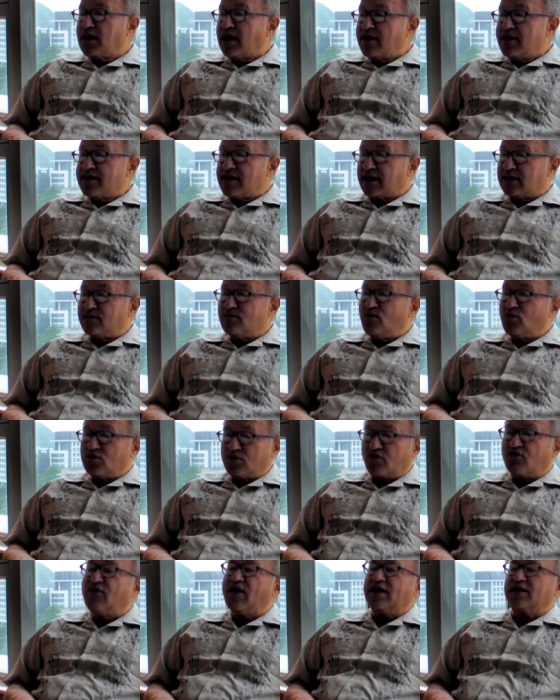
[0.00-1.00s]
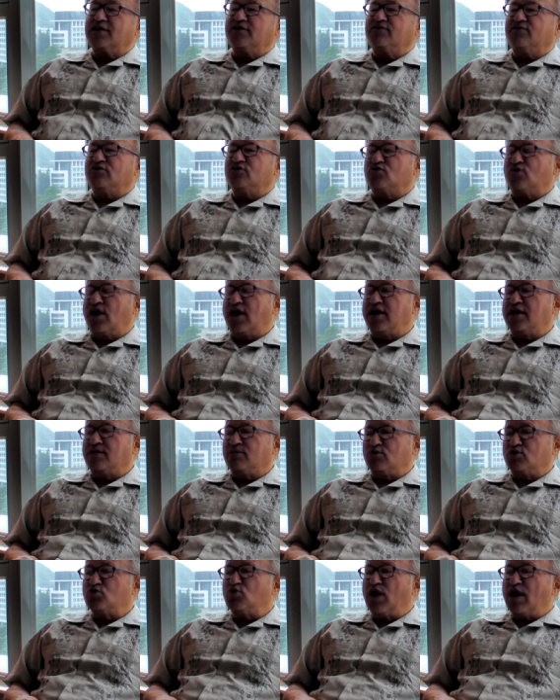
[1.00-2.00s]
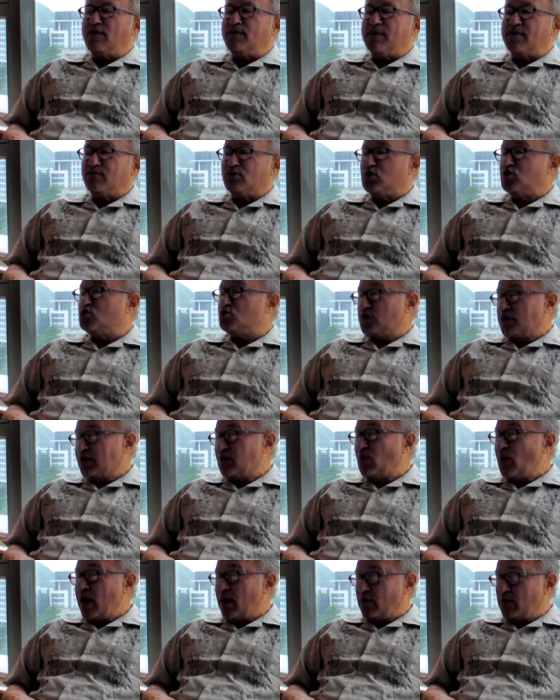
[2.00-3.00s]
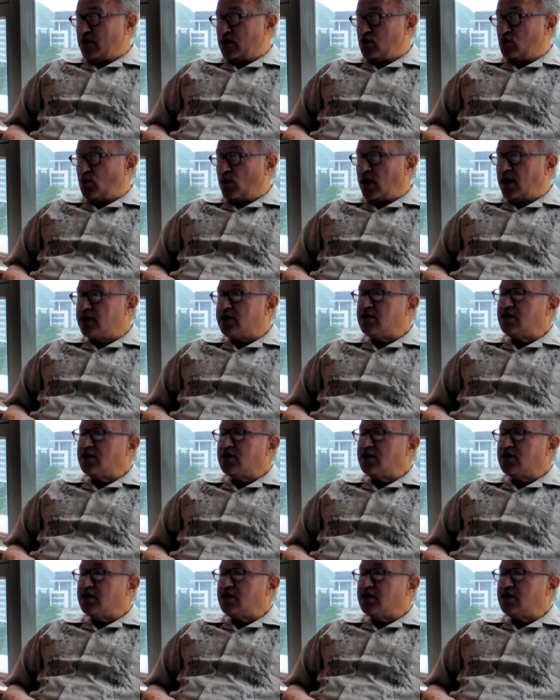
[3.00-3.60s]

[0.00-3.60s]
I think that's more effective than trying to persuade people you shouldn't want what you want.